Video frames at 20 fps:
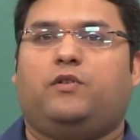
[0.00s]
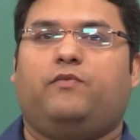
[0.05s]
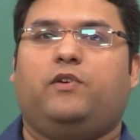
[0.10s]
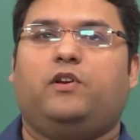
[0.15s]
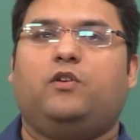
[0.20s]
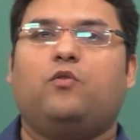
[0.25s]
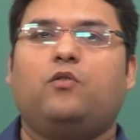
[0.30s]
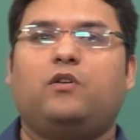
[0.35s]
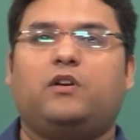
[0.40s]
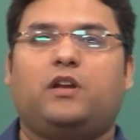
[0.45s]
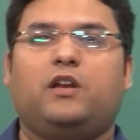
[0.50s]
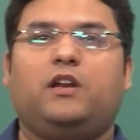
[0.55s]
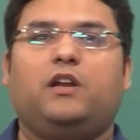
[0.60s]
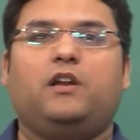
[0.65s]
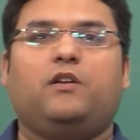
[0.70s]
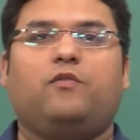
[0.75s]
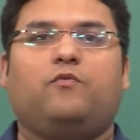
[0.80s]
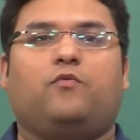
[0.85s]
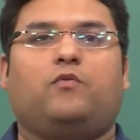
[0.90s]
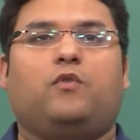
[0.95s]
We do not
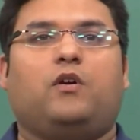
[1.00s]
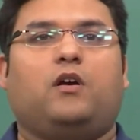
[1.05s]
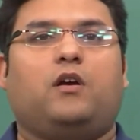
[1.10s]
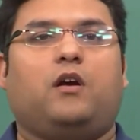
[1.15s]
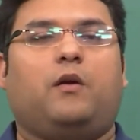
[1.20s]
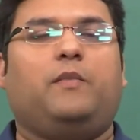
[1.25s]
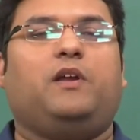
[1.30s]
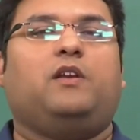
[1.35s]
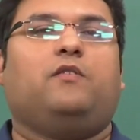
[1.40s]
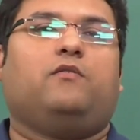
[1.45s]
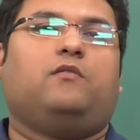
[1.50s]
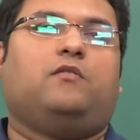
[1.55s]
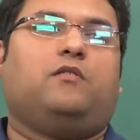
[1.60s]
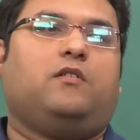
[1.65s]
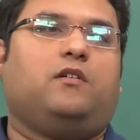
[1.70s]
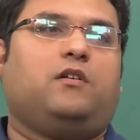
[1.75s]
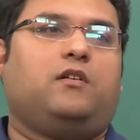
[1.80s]
really, I mean,